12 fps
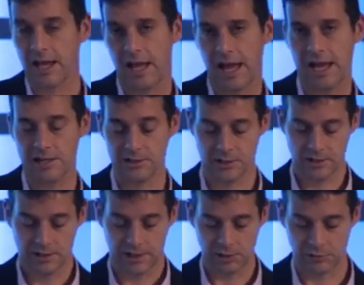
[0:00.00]
and
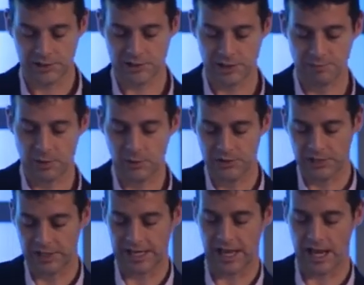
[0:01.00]
increasingly
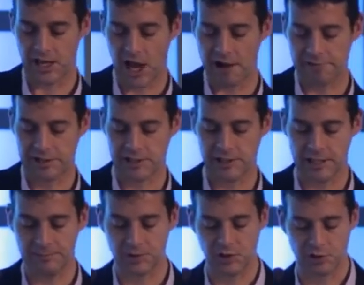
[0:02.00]
importantly, encouraging
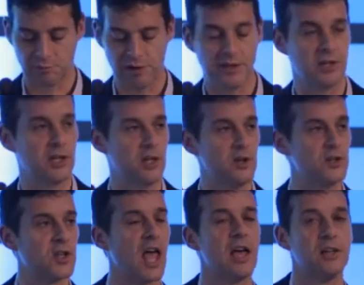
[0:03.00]
them to spread the
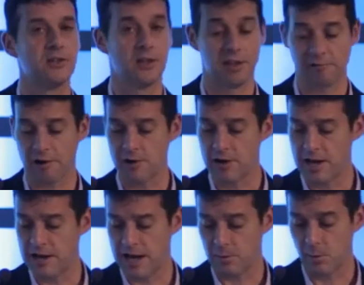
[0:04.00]
news to their own
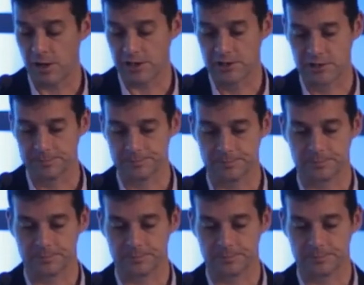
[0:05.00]
networks.